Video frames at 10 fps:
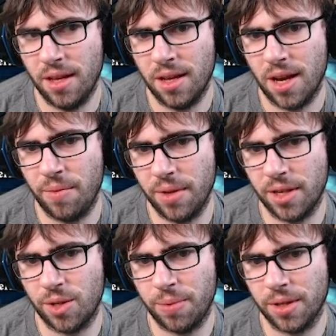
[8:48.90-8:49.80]
I didn't realize
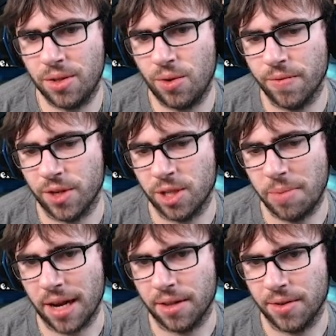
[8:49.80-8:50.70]
they were putting Tol'virs
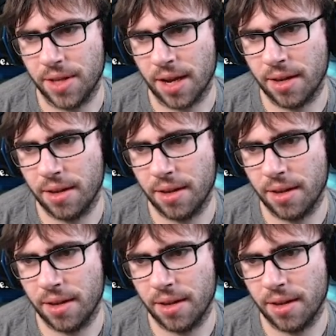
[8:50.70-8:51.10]
back in their deck.